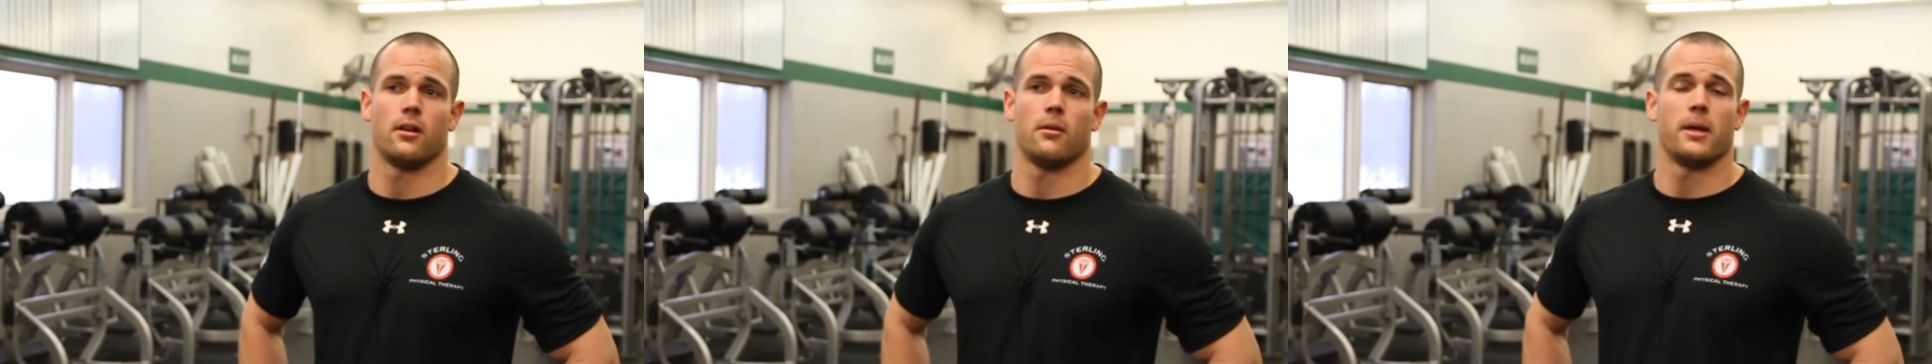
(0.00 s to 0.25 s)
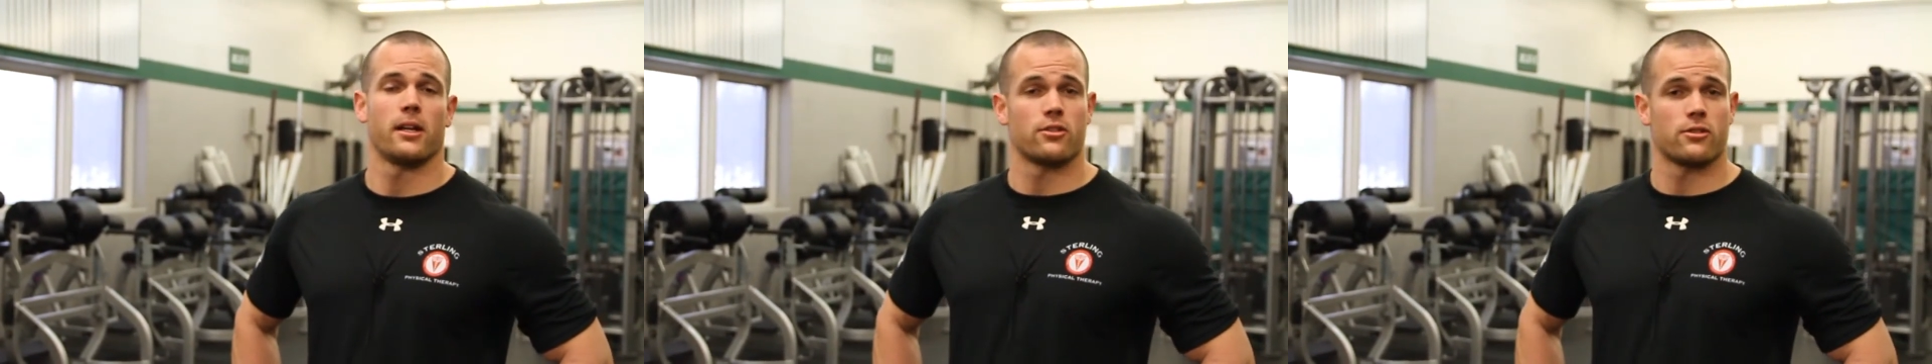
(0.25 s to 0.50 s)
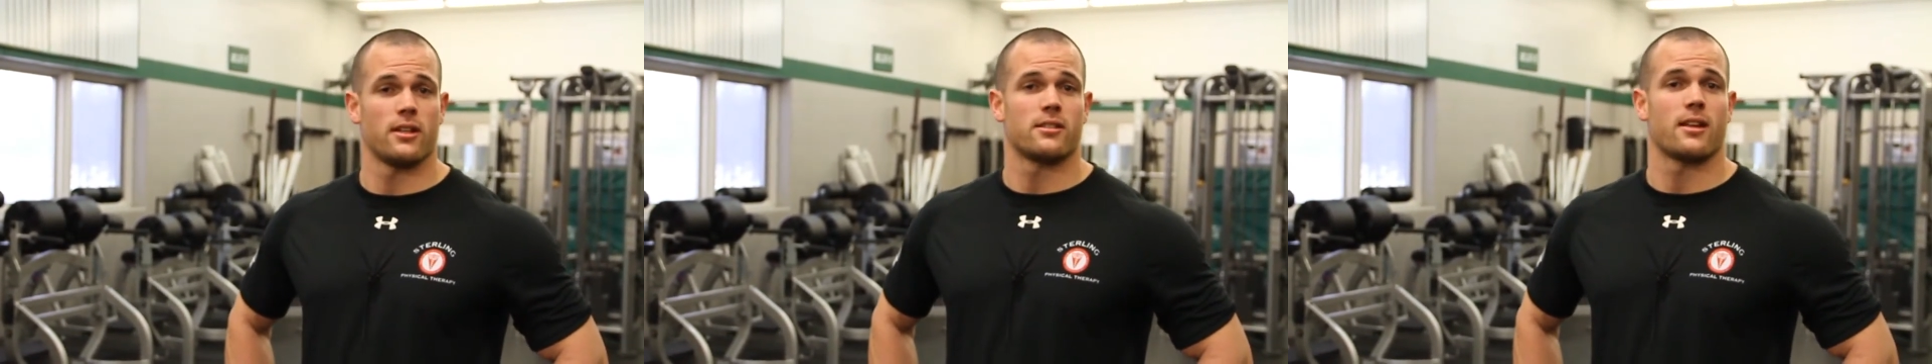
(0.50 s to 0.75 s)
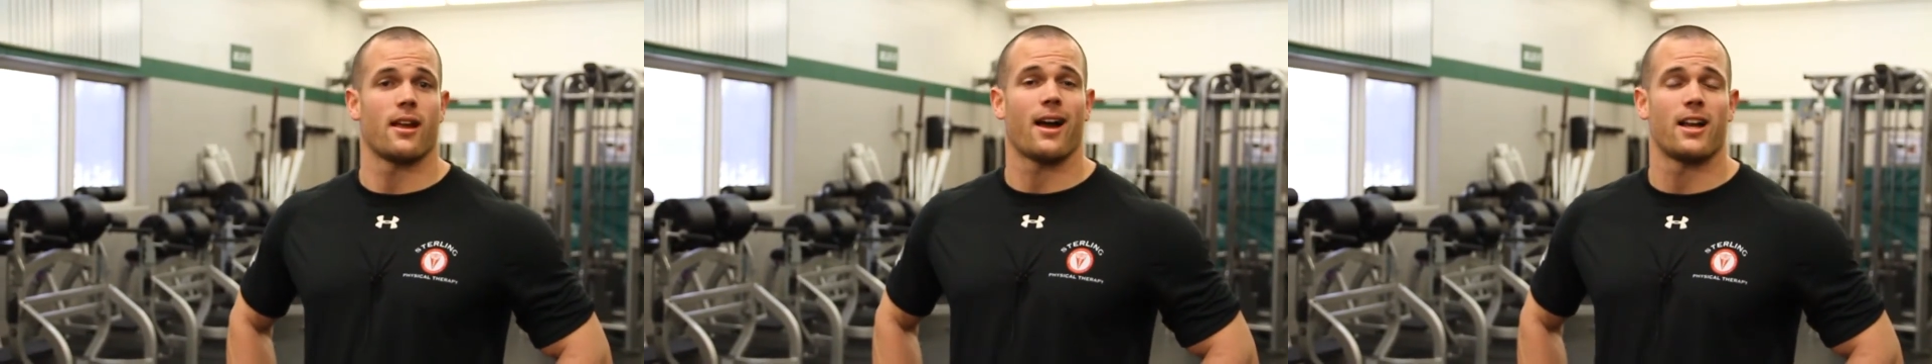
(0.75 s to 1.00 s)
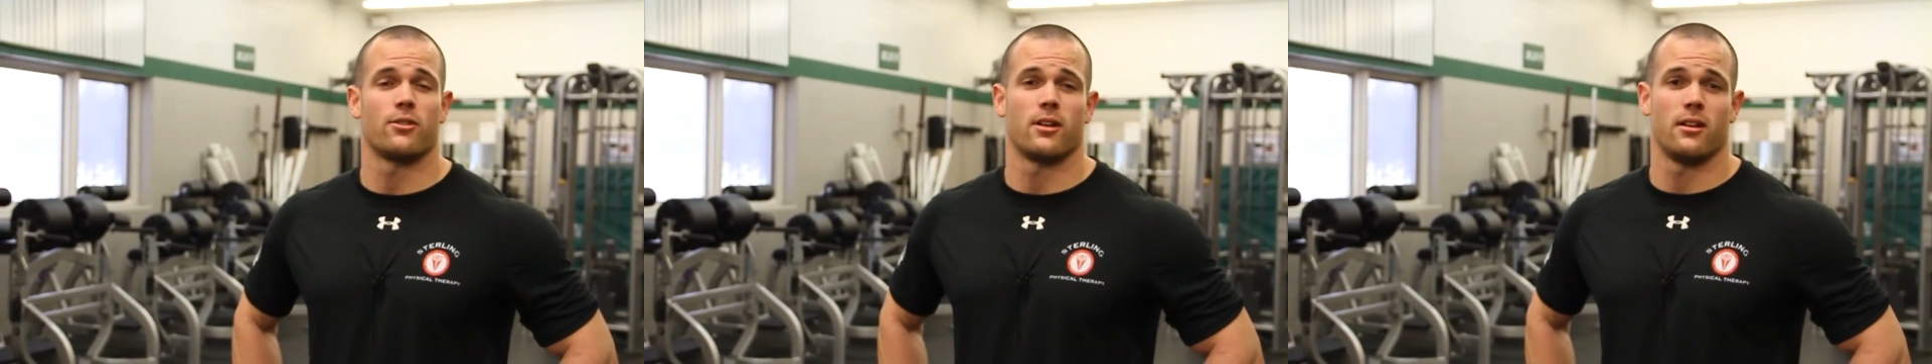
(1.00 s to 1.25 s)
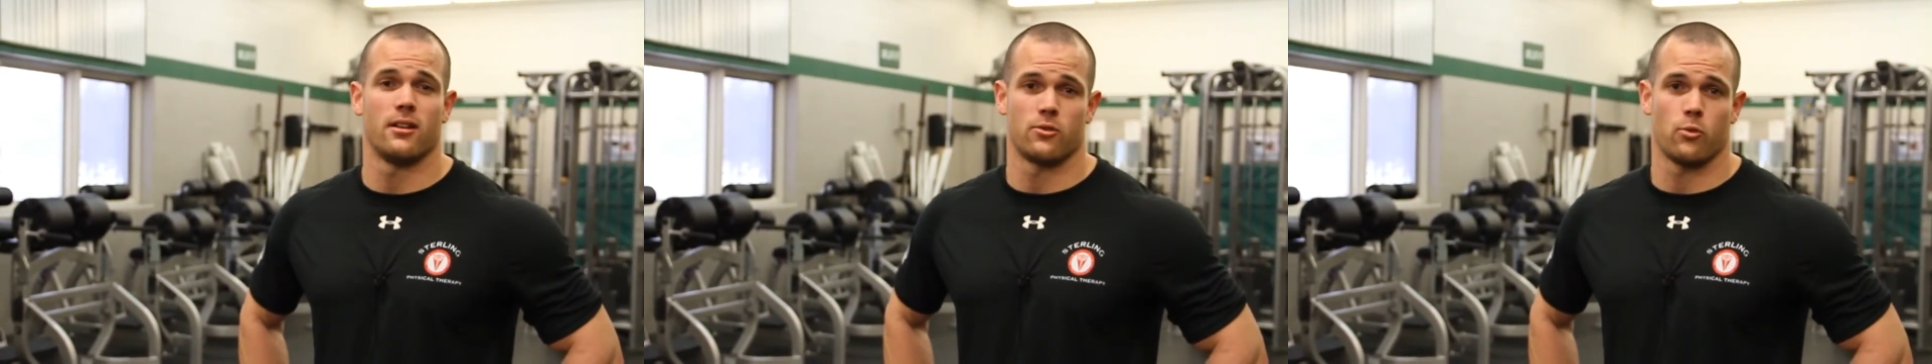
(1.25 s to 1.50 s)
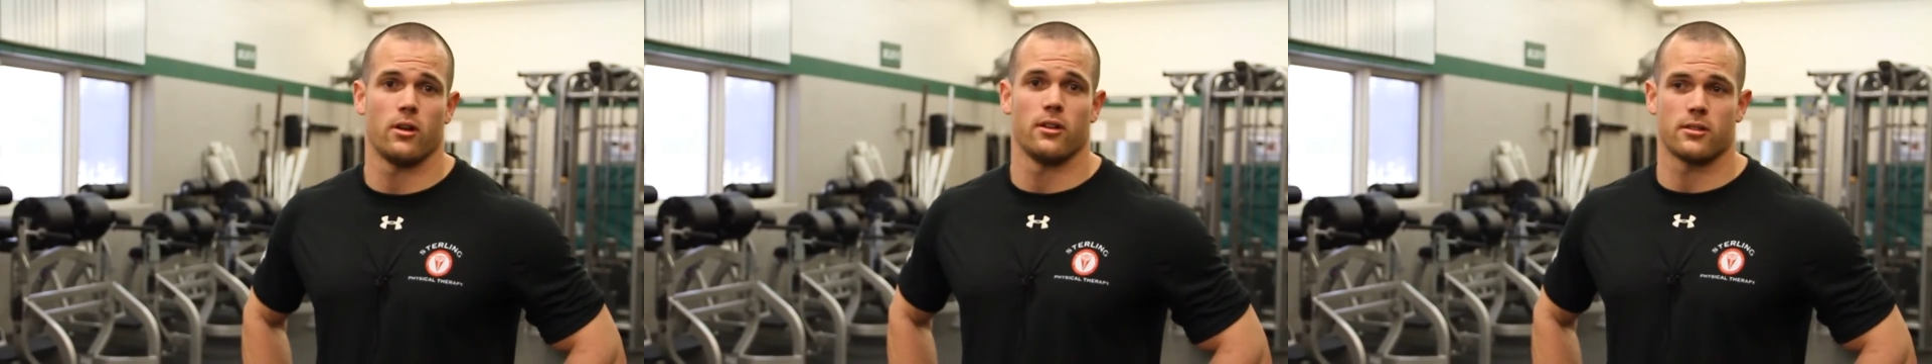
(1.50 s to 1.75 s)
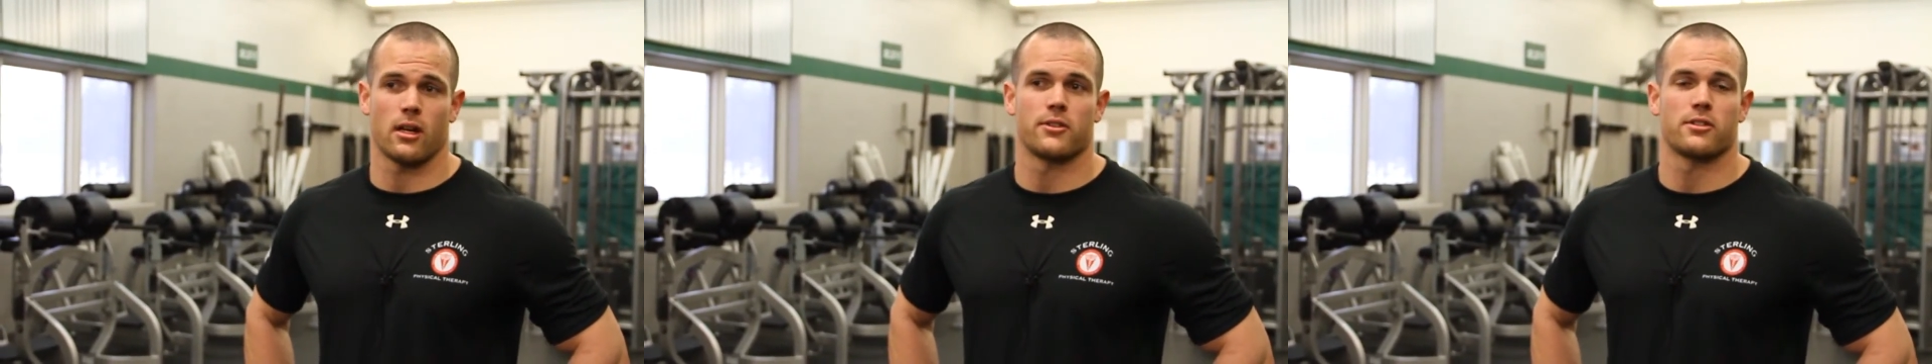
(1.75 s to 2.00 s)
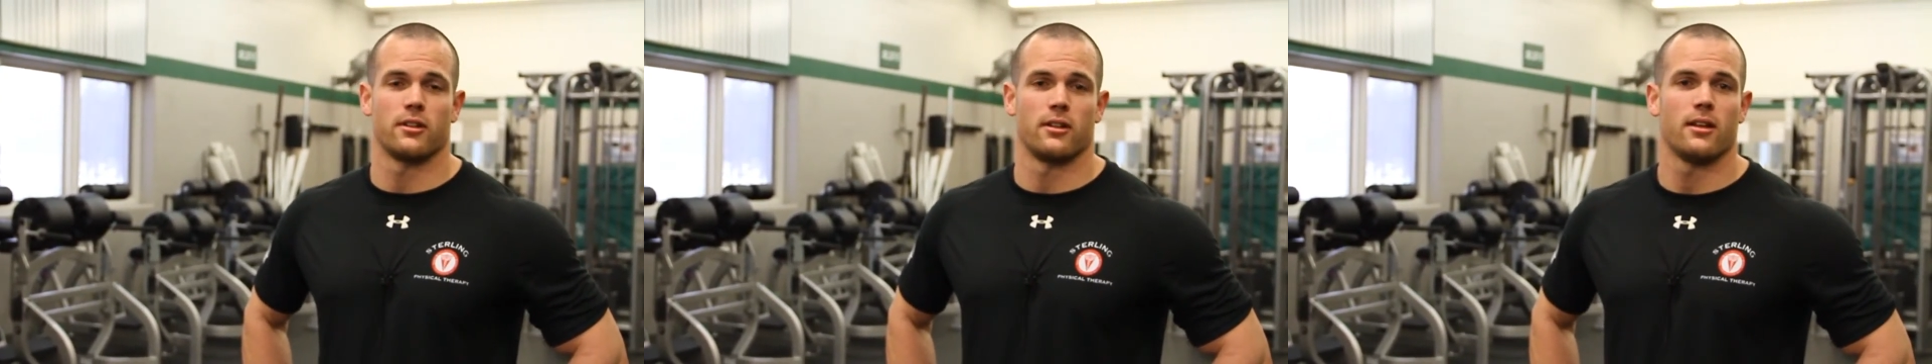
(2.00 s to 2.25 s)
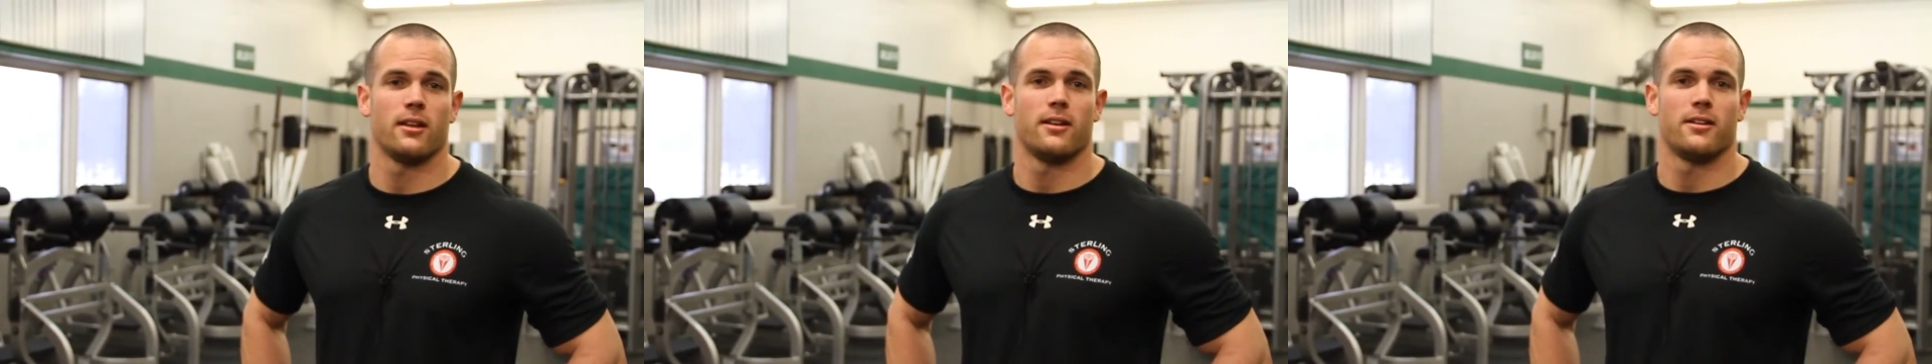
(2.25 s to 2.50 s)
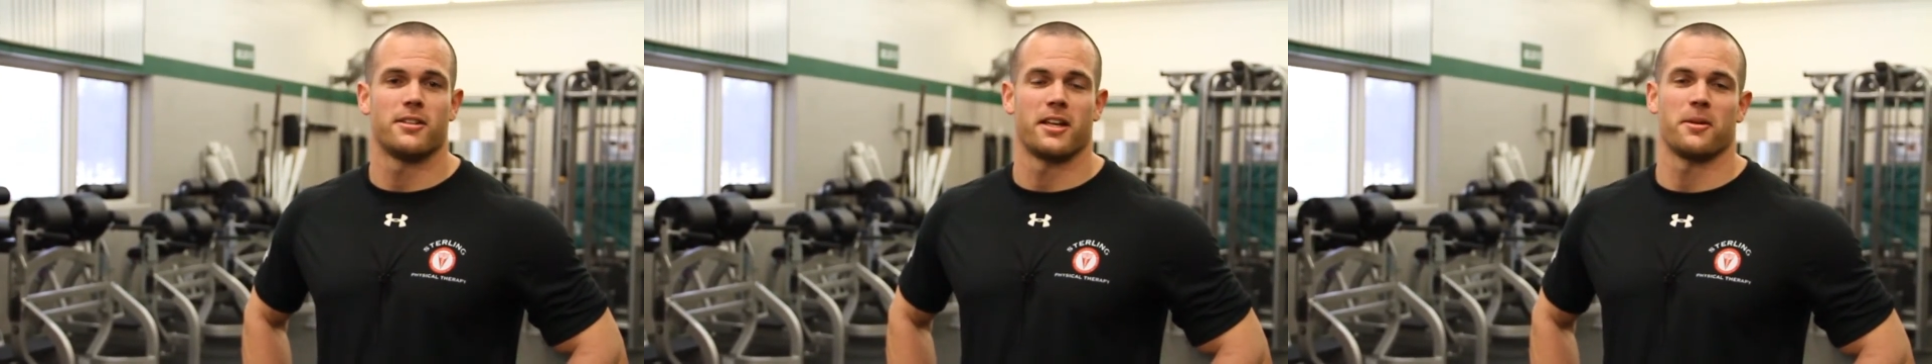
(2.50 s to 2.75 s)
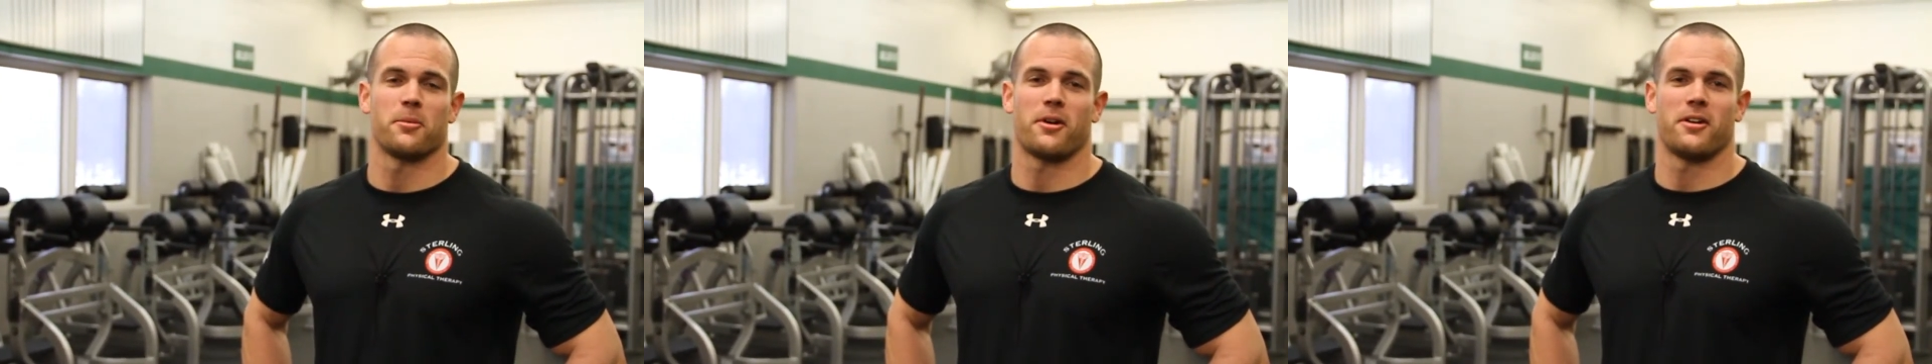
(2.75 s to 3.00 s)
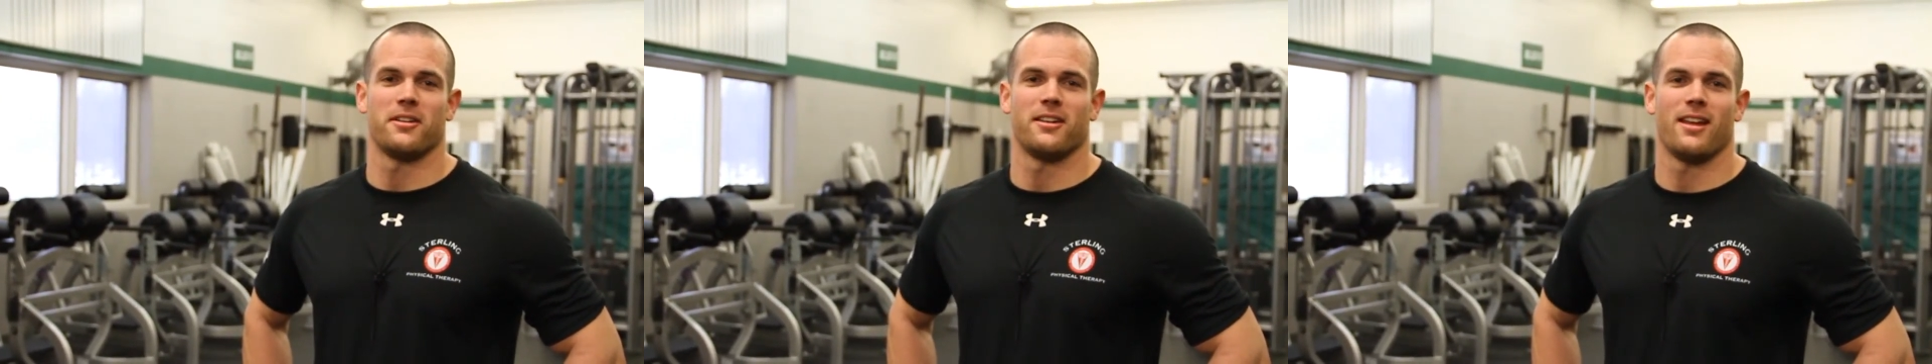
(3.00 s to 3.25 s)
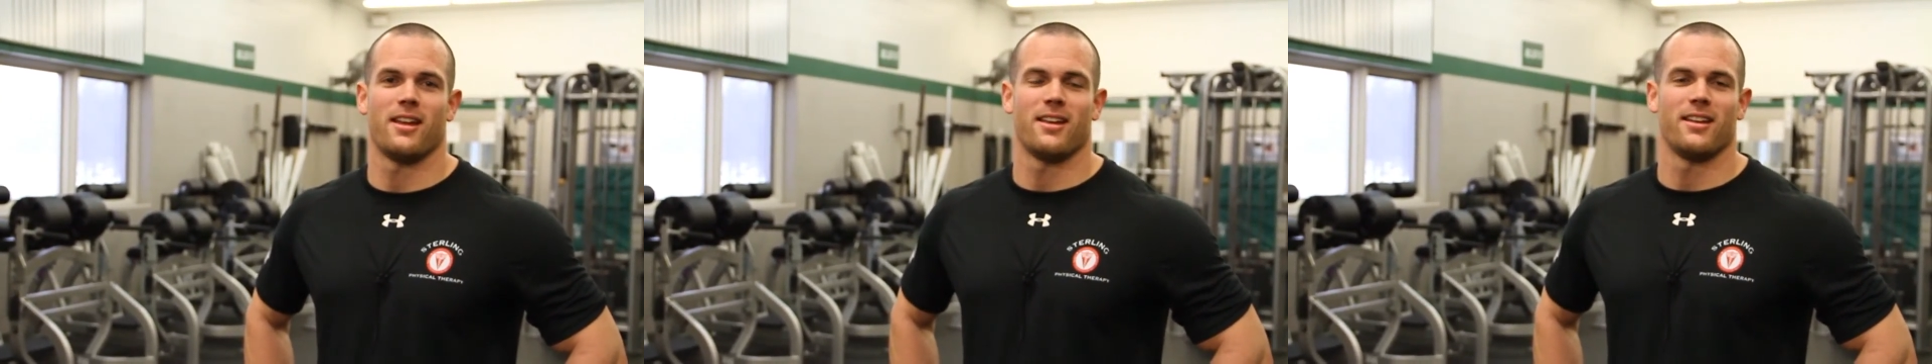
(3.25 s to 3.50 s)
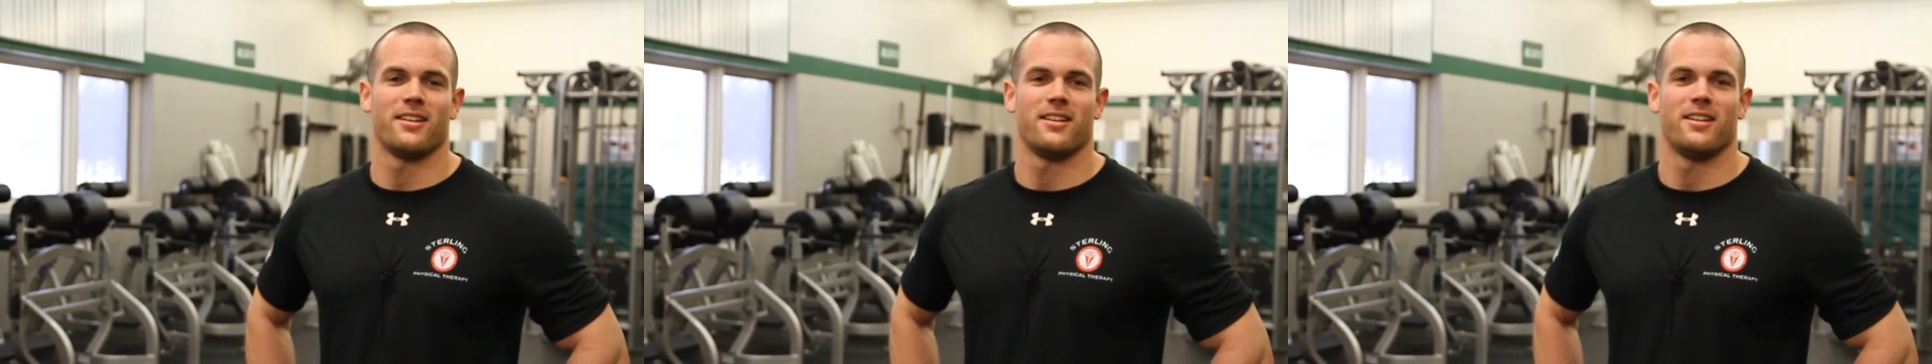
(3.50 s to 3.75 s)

making sure they stay hydrated, as well as obviously taking part in a